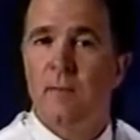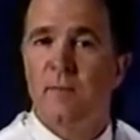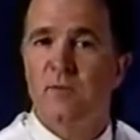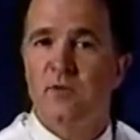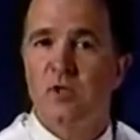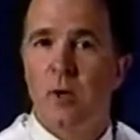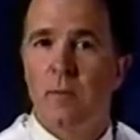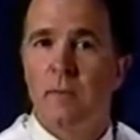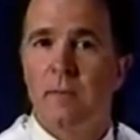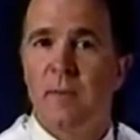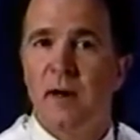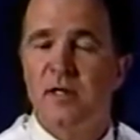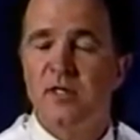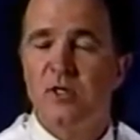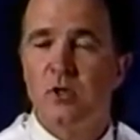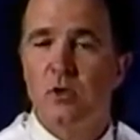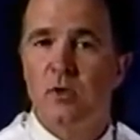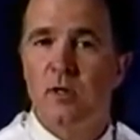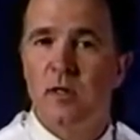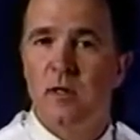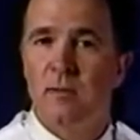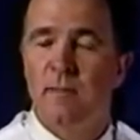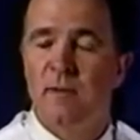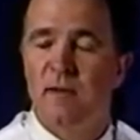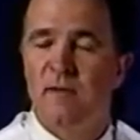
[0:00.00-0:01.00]
So muscle
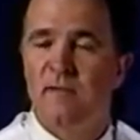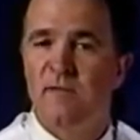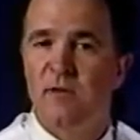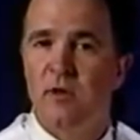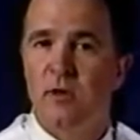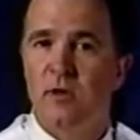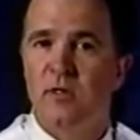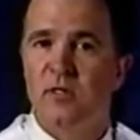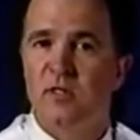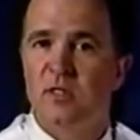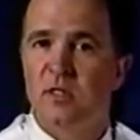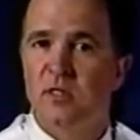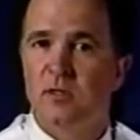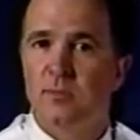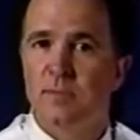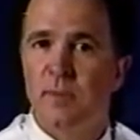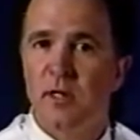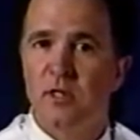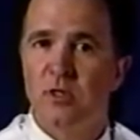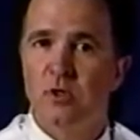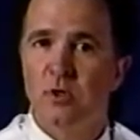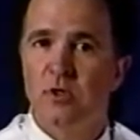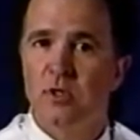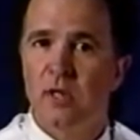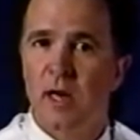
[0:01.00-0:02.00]
can be viewed as a
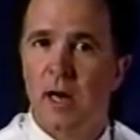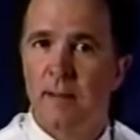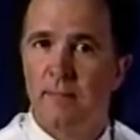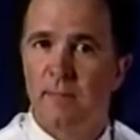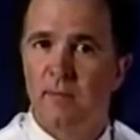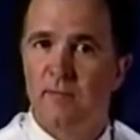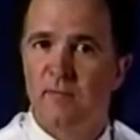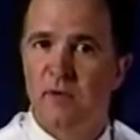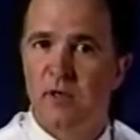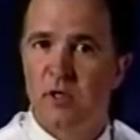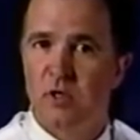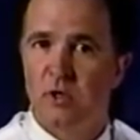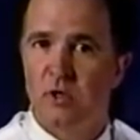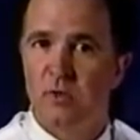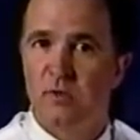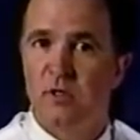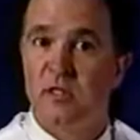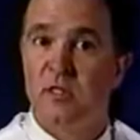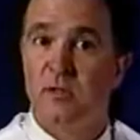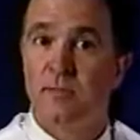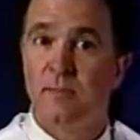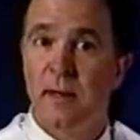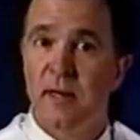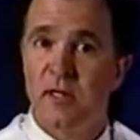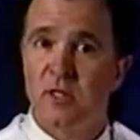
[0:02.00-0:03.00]
special type of tissue, a
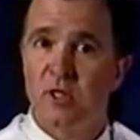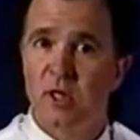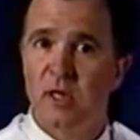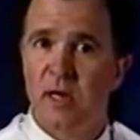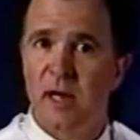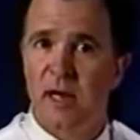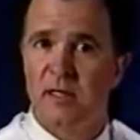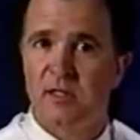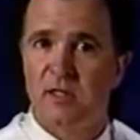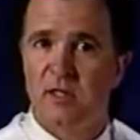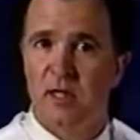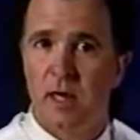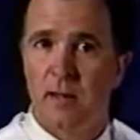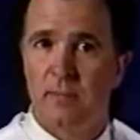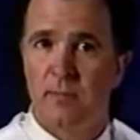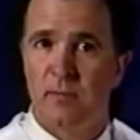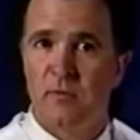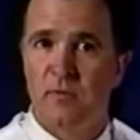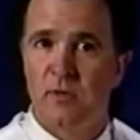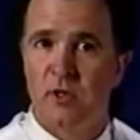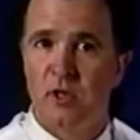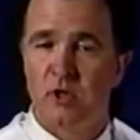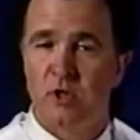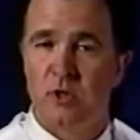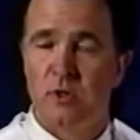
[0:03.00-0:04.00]
specialized type of
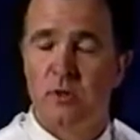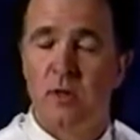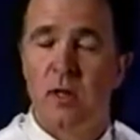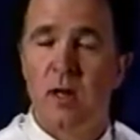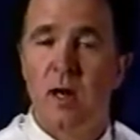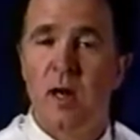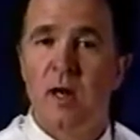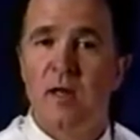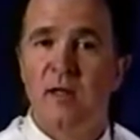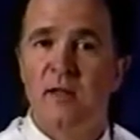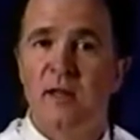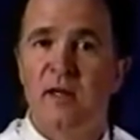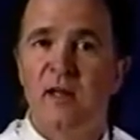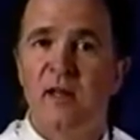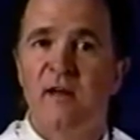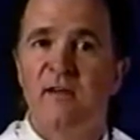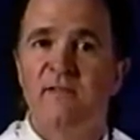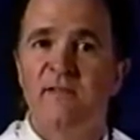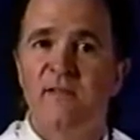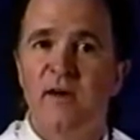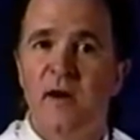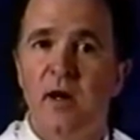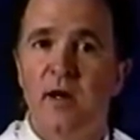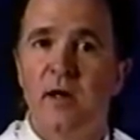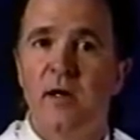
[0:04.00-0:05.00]
tissue that can
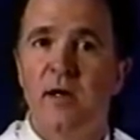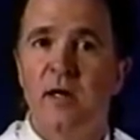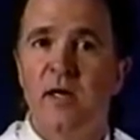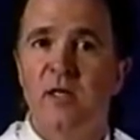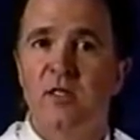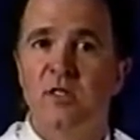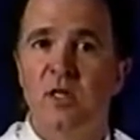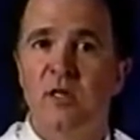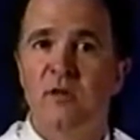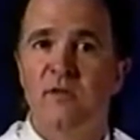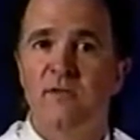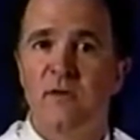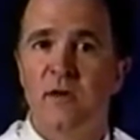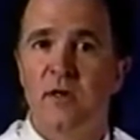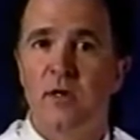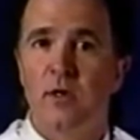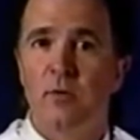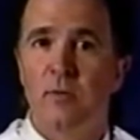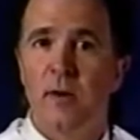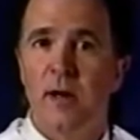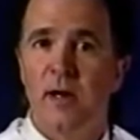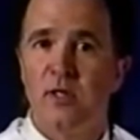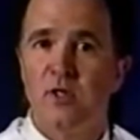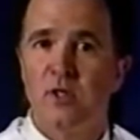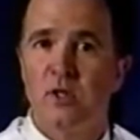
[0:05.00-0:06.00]
vary its
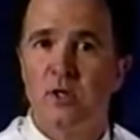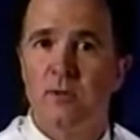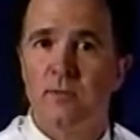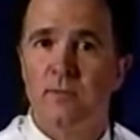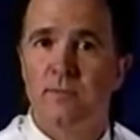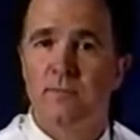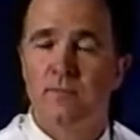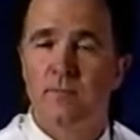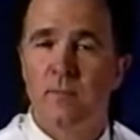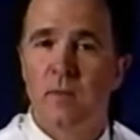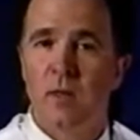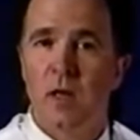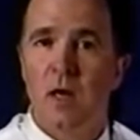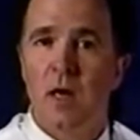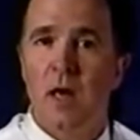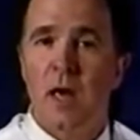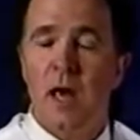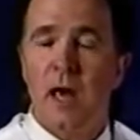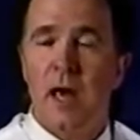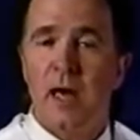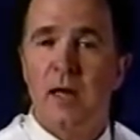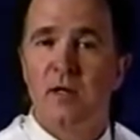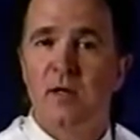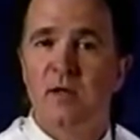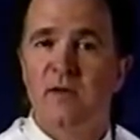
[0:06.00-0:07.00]
configuration.
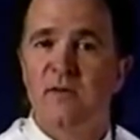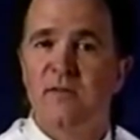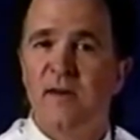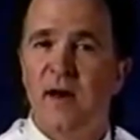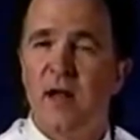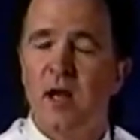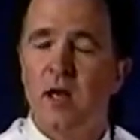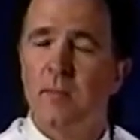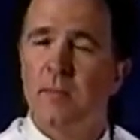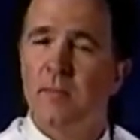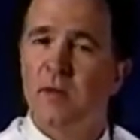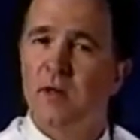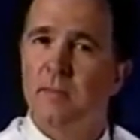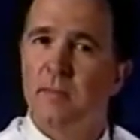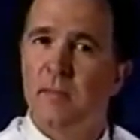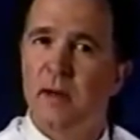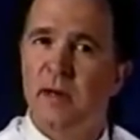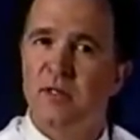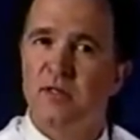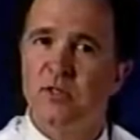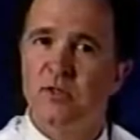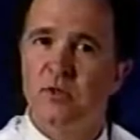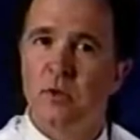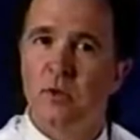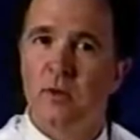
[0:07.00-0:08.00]
And the development of
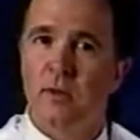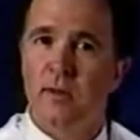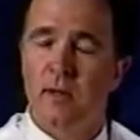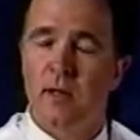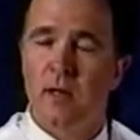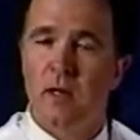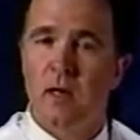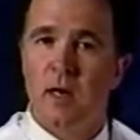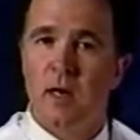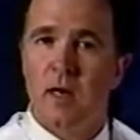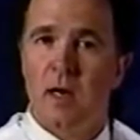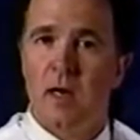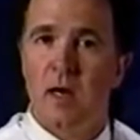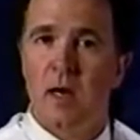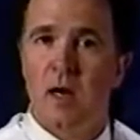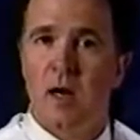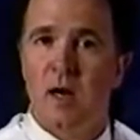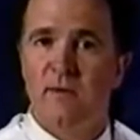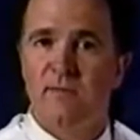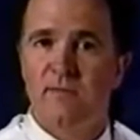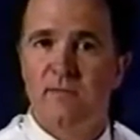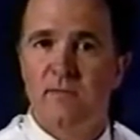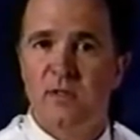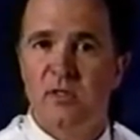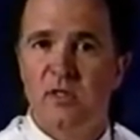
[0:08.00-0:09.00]
muscle,
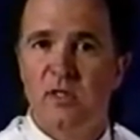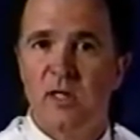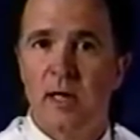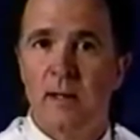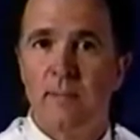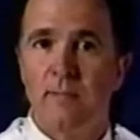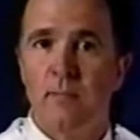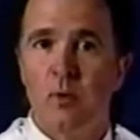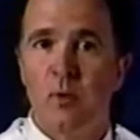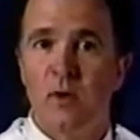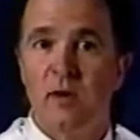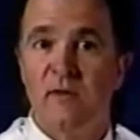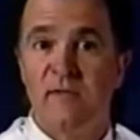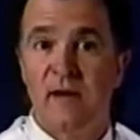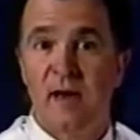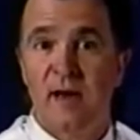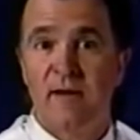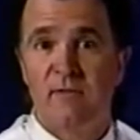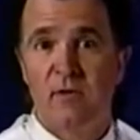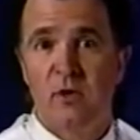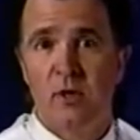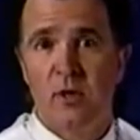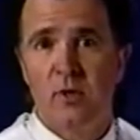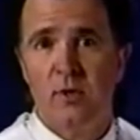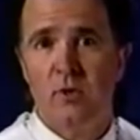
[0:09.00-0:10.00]
from the standpoint of
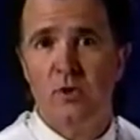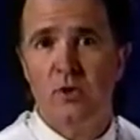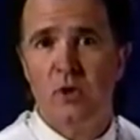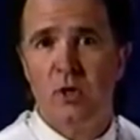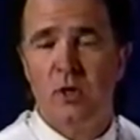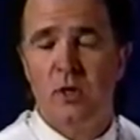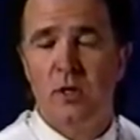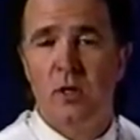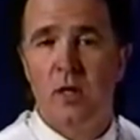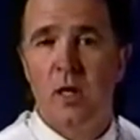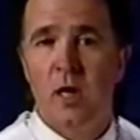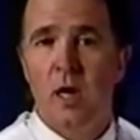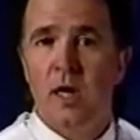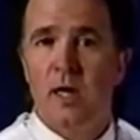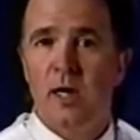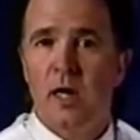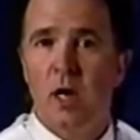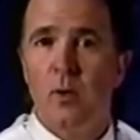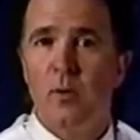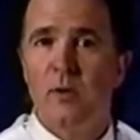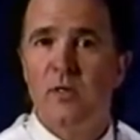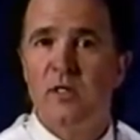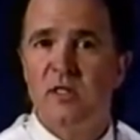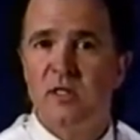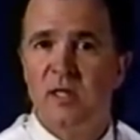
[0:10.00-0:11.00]
evolution,
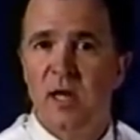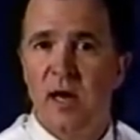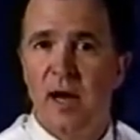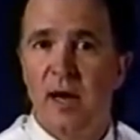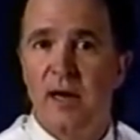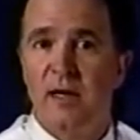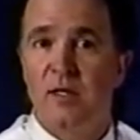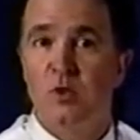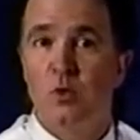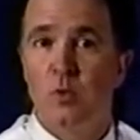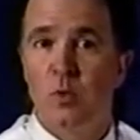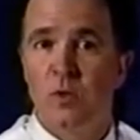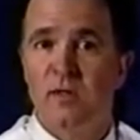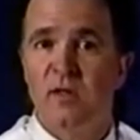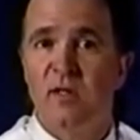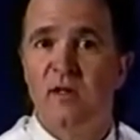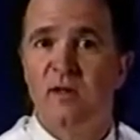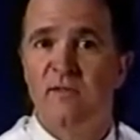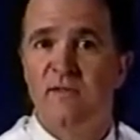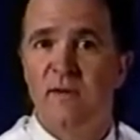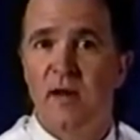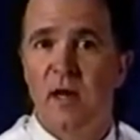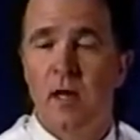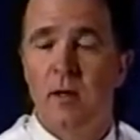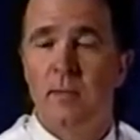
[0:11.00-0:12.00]
coincides with the
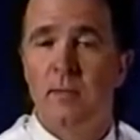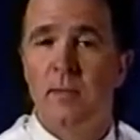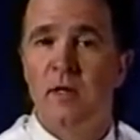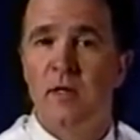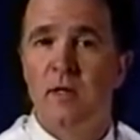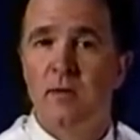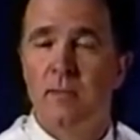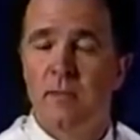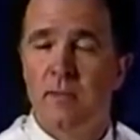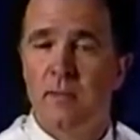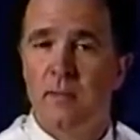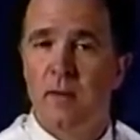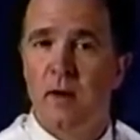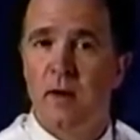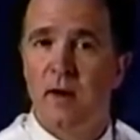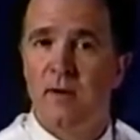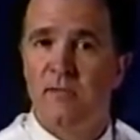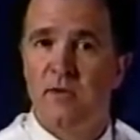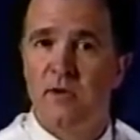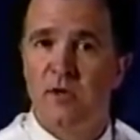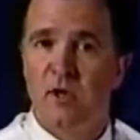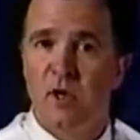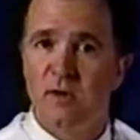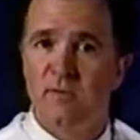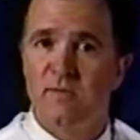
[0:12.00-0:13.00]
development of
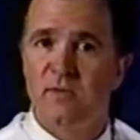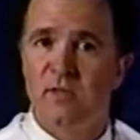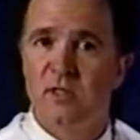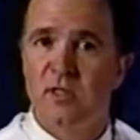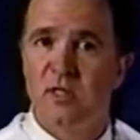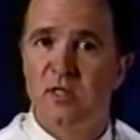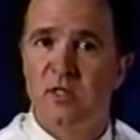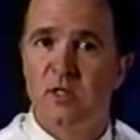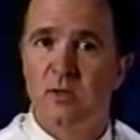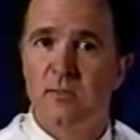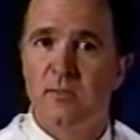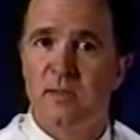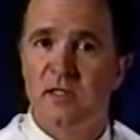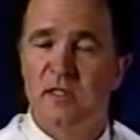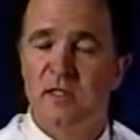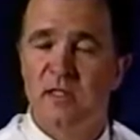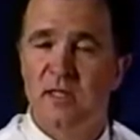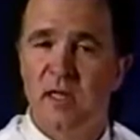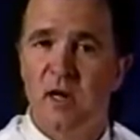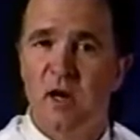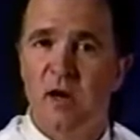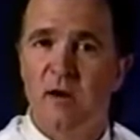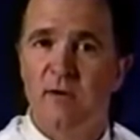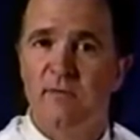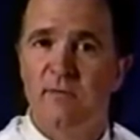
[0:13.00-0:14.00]
the nervous system
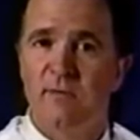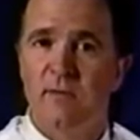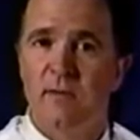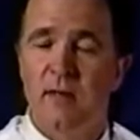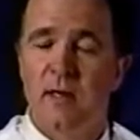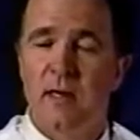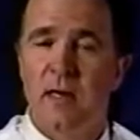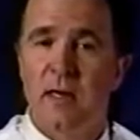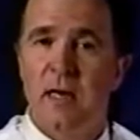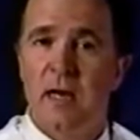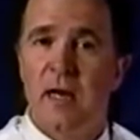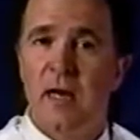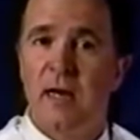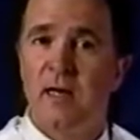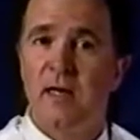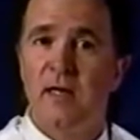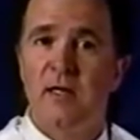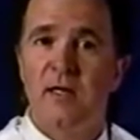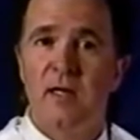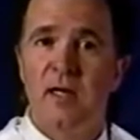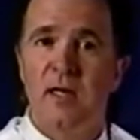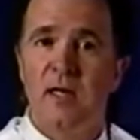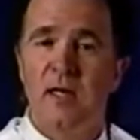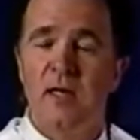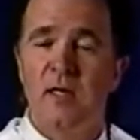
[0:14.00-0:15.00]
itself. And
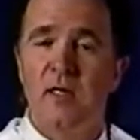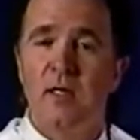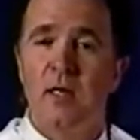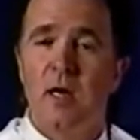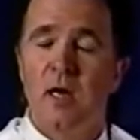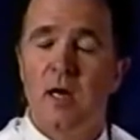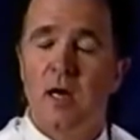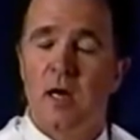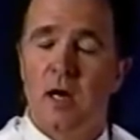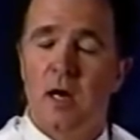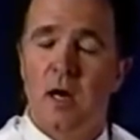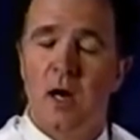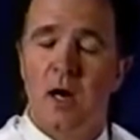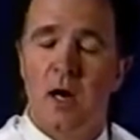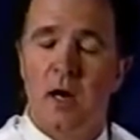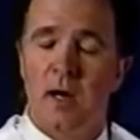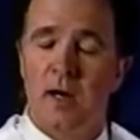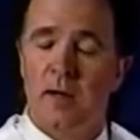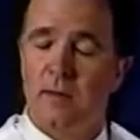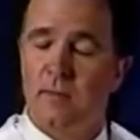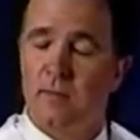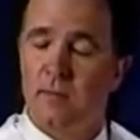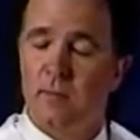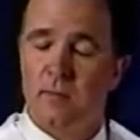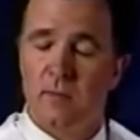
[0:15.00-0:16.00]
indeed,
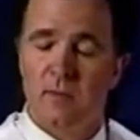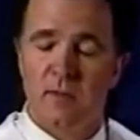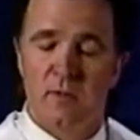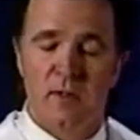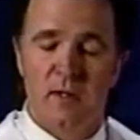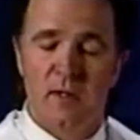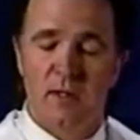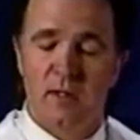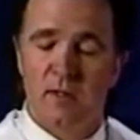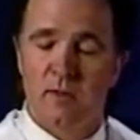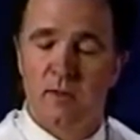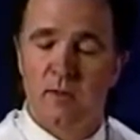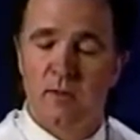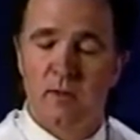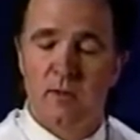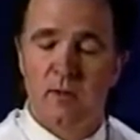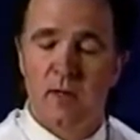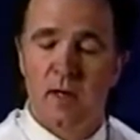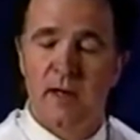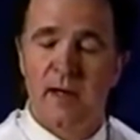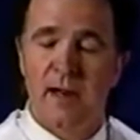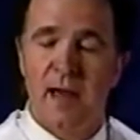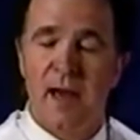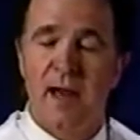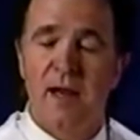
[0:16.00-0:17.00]
the
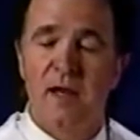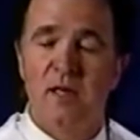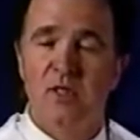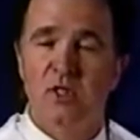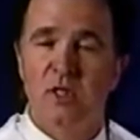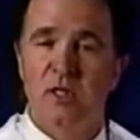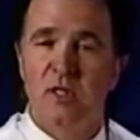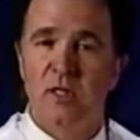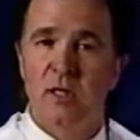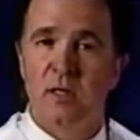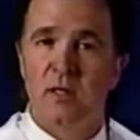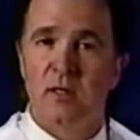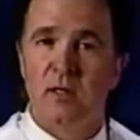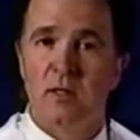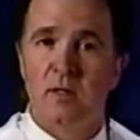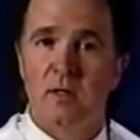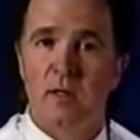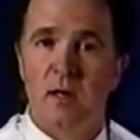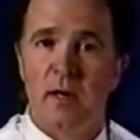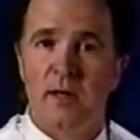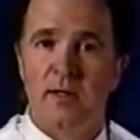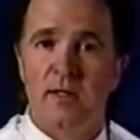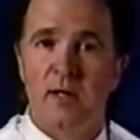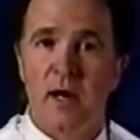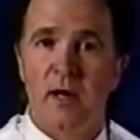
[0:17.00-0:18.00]
analogy that
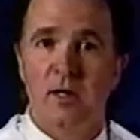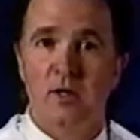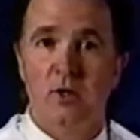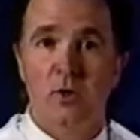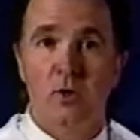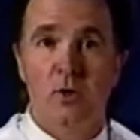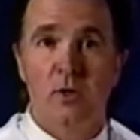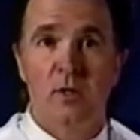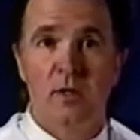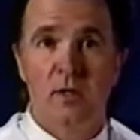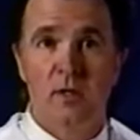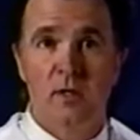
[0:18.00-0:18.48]
Dr.